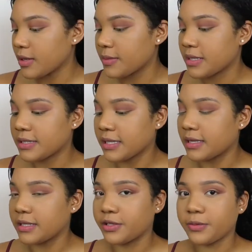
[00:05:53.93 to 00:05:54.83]
I'm going to take a
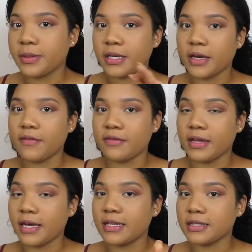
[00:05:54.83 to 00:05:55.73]
little bit of
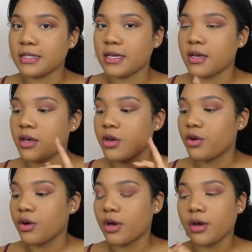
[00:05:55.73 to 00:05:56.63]
that
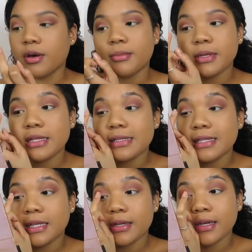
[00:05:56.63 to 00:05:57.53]

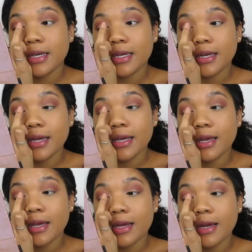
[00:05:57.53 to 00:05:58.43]
concealer again,
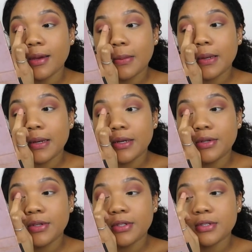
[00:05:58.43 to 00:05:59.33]
and I'm going to
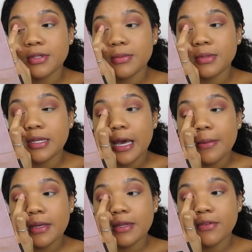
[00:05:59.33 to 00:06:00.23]
just
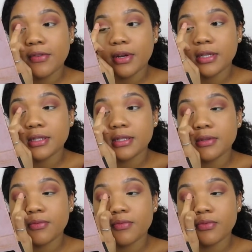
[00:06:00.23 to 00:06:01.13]
dab it in the front
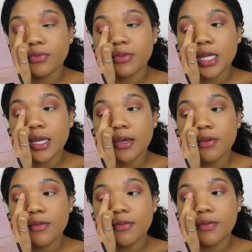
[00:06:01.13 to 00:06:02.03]

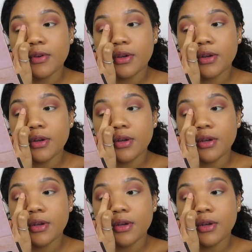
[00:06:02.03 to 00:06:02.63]
for